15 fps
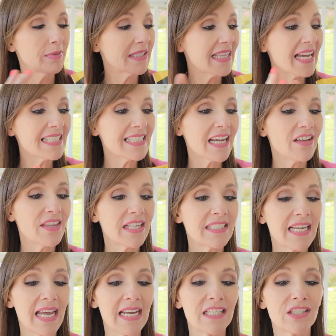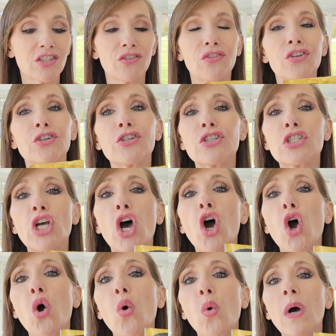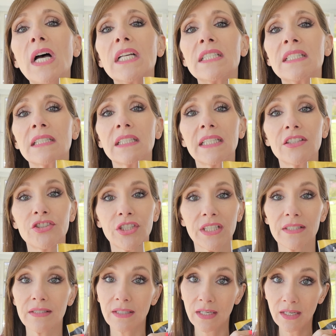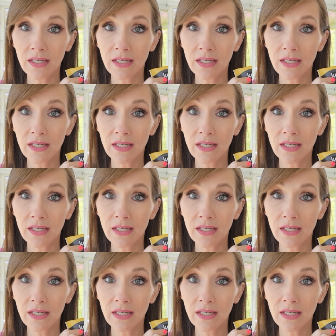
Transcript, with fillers: But that's how they taste. They're so delicious.